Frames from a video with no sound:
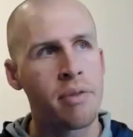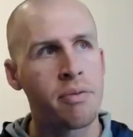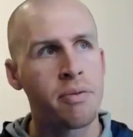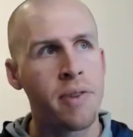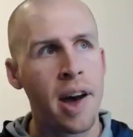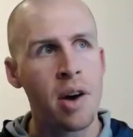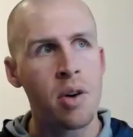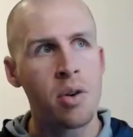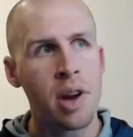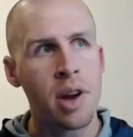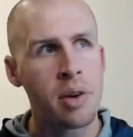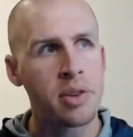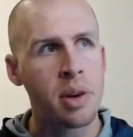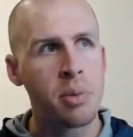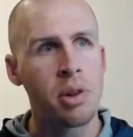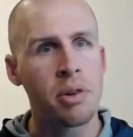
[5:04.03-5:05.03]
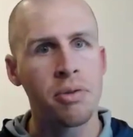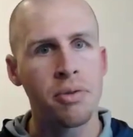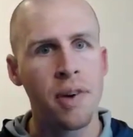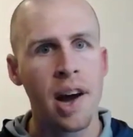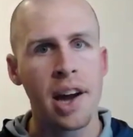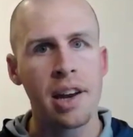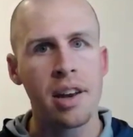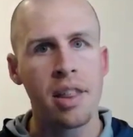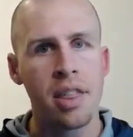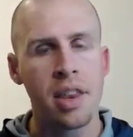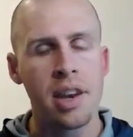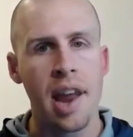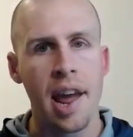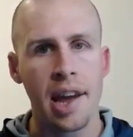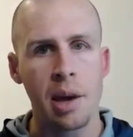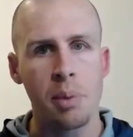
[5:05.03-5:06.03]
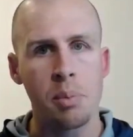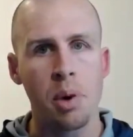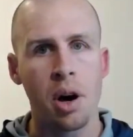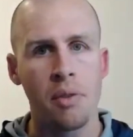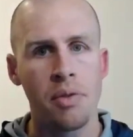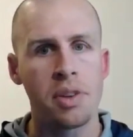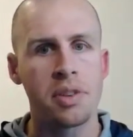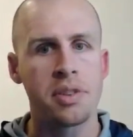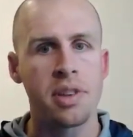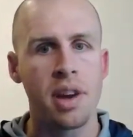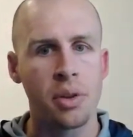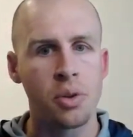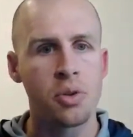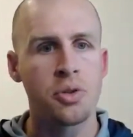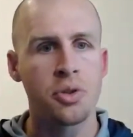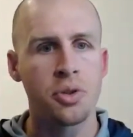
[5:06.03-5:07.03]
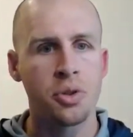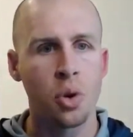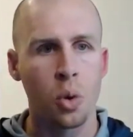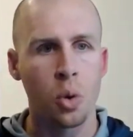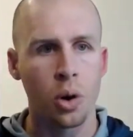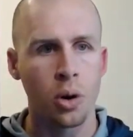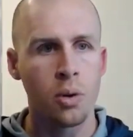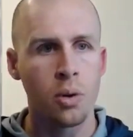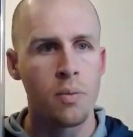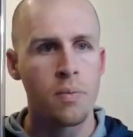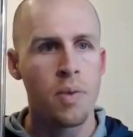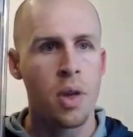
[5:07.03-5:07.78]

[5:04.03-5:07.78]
was able to find the name of the seller's store